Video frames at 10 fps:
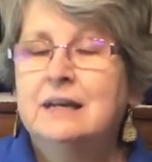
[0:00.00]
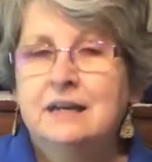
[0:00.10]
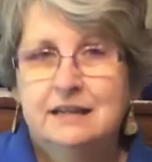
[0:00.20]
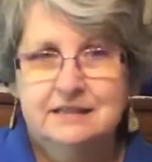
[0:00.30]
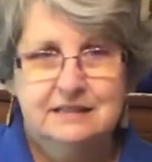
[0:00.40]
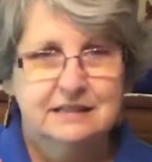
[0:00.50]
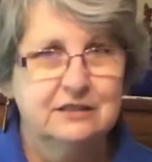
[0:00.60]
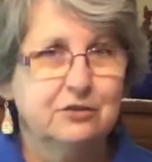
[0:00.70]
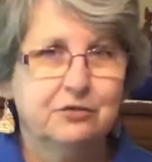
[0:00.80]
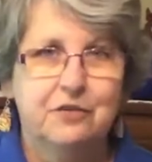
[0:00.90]
it's a
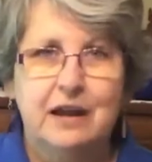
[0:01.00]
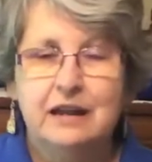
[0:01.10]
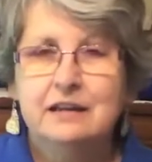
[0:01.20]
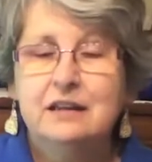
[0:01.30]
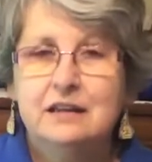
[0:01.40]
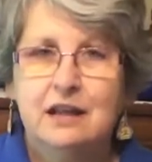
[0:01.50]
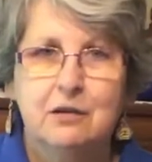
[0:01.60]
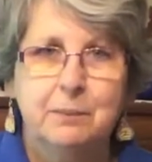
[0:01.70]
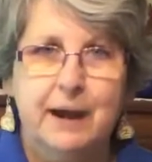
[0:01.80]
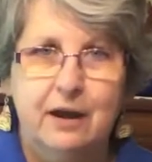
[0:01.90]
little fine yellow
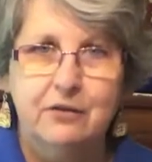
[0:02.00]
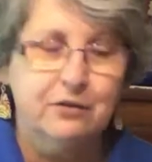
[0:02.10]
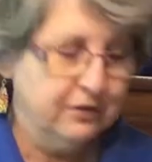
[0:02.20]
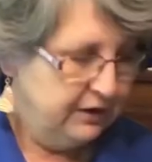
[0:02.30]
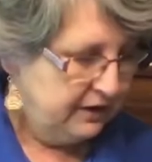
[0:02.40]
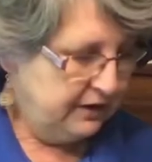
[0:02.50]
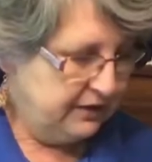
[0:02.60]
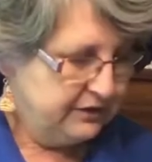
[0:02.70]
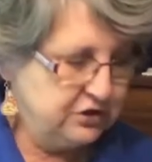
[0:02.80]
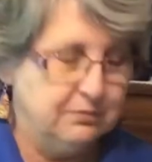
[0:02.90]
powder
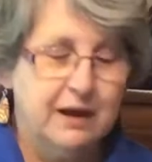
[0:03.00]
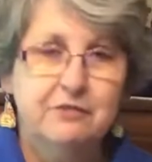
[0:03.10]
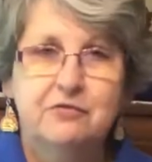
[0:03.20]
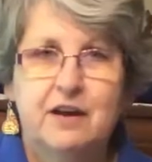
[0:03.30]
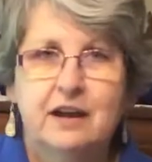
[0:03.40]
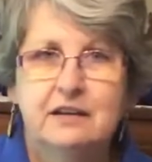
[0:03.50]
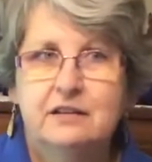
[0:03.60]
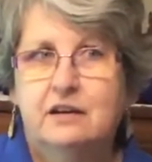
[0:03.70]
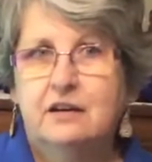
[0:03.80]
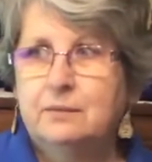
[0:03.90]
that you might find
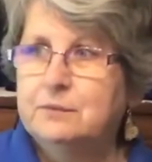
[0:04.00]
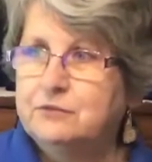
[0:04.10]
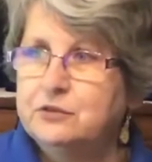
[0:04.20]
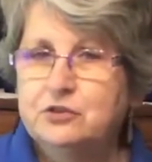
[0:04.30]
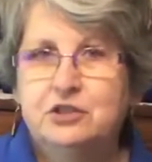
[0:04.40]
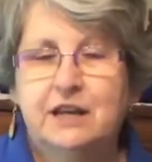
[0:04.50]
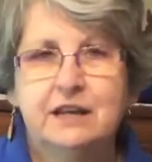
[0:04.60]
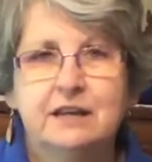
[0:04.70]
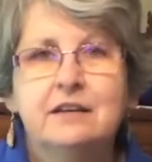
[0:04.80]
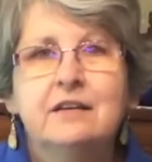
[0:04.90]
if you
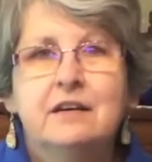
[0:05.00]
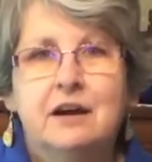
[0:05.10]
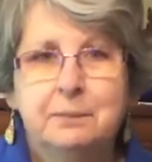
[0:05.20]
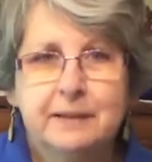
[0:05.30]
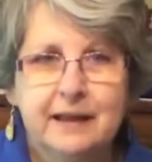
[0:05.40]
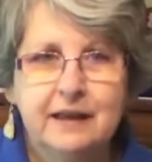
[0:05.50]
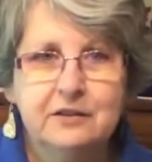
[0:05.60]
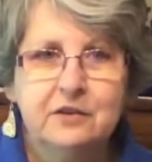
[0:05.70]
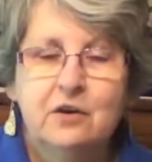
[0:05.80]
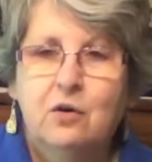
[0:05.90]
shake a
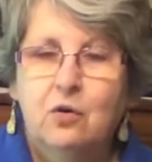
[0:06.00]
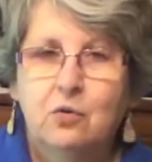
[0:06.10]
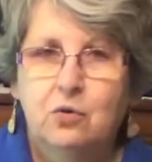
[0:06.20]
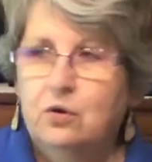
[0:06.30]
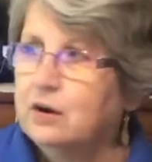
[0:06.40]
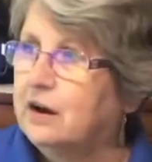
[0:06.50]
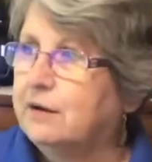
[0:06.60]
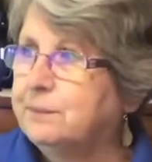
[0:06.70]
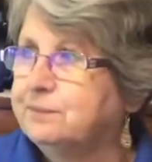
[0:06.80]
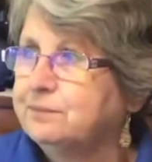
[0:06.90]
plant, or
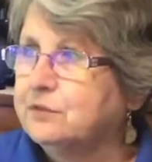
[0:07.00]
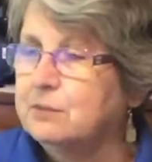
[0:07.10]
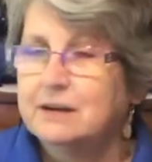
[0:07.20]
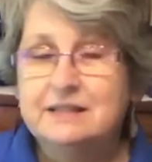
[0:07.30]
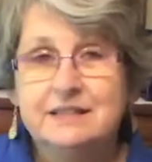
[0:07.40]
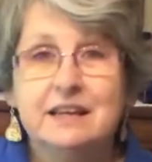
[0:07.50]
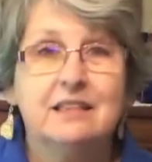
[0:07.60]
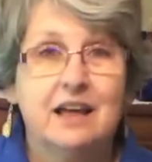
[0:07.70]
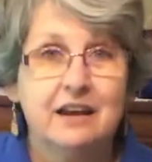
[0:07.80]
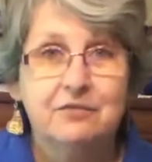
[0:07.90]
you might see a
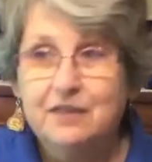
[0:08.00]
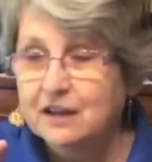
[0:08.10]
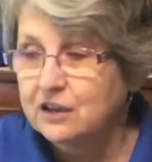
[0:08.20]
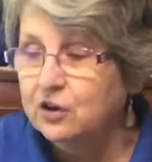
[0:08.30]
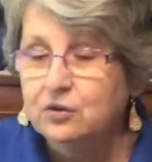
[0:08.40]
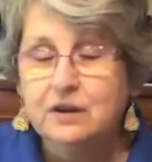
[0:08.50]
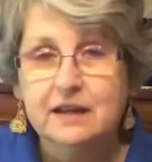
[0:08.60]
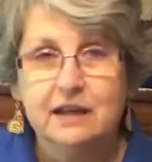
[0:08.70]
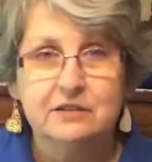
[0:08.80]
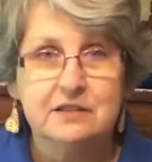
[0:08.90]
lot of that coating
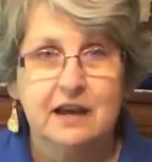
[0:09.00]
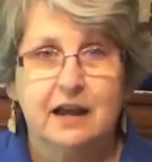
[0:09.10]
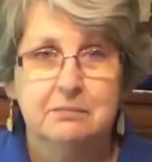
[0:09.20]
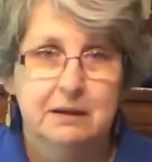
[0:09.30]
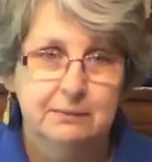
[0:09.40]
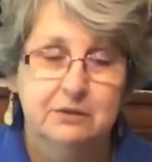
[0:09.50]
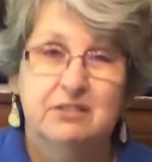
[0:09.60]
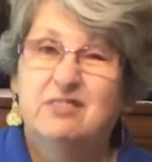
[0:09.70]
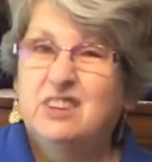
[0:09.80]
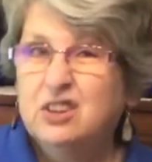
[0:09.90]
outside, maybe on a
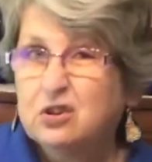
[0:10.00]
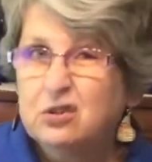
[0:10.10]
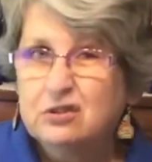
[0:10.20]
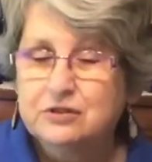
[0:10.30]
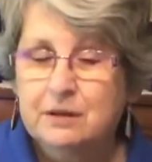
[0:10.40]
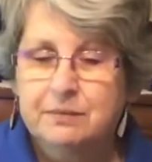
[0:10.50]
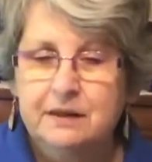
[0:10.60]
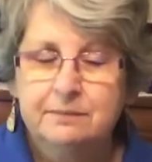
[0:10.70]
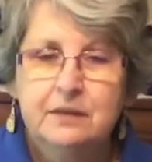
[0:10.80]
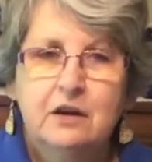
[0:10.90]
vehicle or something.
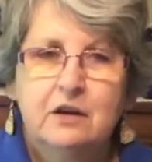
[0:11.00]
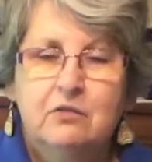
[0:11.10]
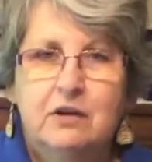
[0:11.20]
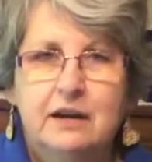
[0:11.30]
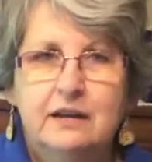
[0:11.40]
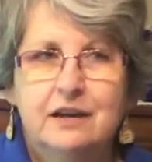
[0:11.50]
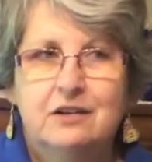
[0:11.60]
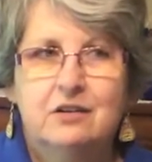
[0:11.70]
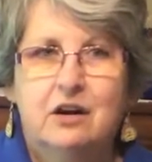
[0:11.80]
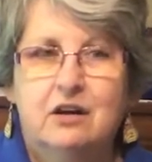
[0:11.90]
Right
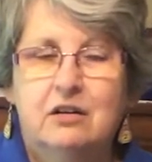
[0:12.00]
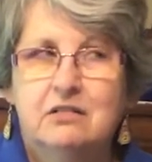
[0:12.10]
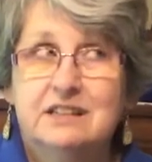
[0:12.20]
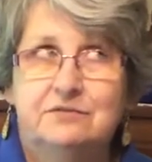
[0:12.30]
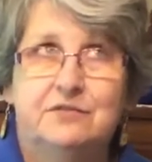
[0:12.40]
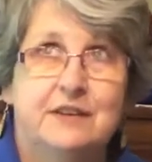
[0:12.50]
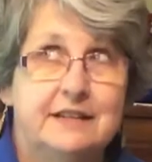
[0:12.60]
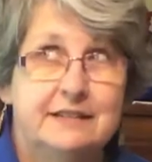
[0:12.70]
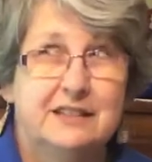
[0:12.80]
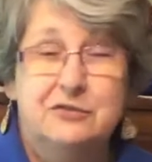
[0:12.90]
now, our
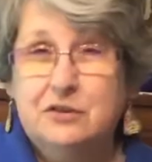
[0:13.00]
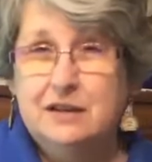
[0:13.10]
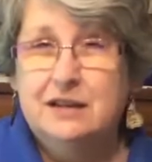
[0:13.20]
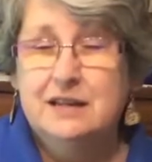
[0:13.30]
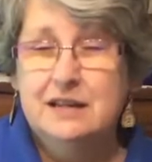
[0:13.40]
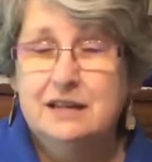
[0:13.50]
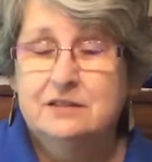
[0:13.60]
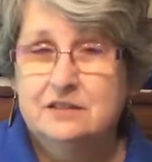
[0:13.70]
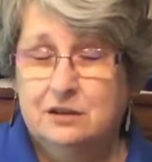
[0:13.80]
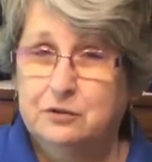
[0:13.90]
invasive
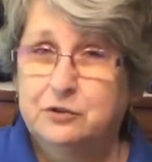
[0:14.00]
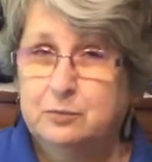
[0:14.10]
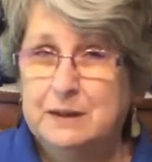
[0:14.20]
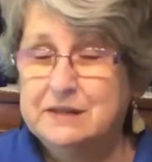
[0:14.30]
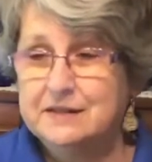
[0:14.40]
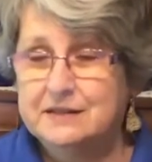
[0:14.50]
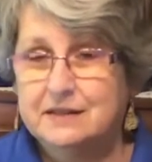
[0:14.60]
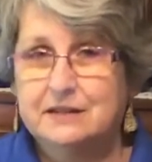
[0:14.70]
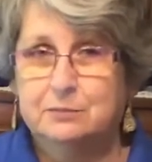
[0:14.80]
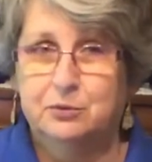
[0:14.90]
honeysuckle species
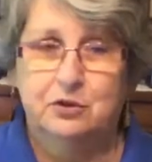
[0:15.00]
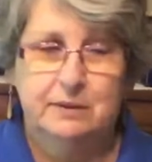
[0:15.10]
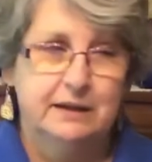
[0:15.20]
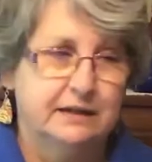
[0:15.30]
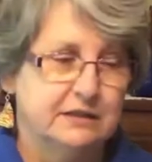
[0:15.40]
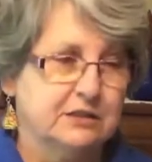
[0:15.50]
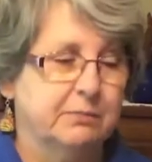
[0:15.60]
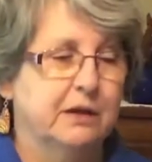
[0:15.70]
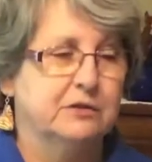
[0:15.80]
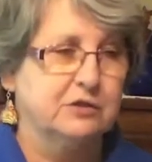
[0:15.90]
is blooming and it
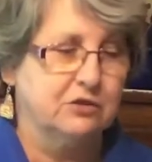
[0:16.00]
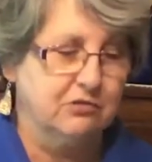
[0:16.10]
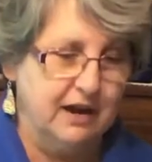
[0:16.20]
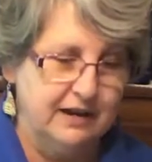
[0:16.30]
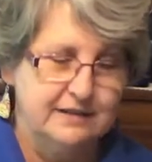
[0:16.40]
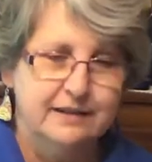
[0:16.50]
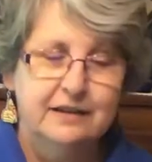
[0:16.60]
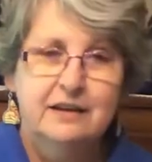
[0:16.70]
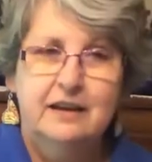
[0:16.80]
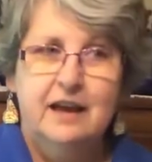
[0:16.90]
smells great.
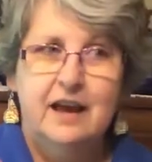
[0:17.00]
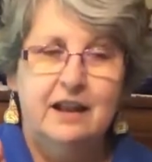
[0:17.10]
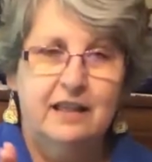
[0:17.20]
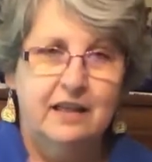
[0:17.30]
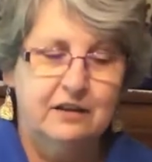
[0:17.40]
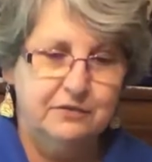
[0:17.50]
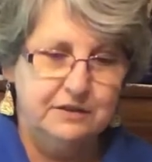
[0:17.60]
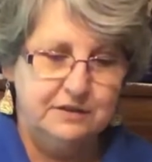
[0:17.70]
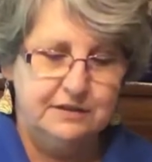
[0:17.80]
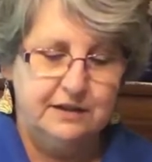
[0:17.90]
And a lot of
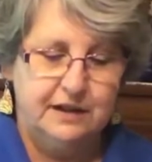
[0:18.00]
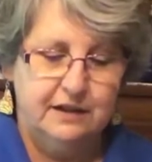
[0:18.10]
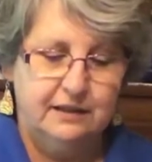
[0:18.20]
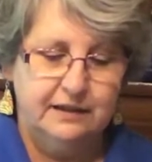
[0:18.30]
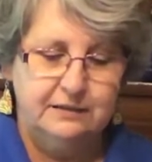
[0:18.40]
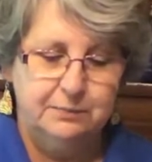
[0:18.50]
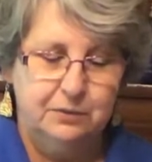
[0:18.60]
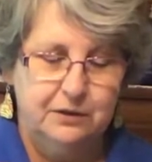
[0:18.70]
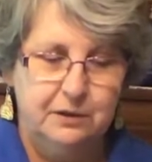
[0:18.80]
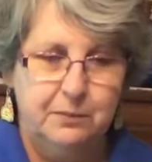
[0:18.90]
us like to
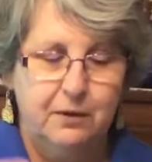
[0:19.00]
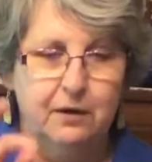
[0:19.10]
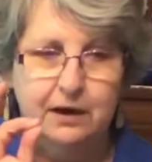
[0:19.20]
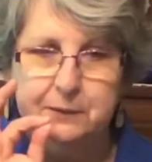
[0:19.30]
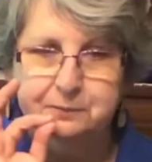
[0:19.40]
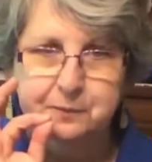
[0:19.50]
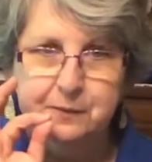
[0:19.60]
pull it apart and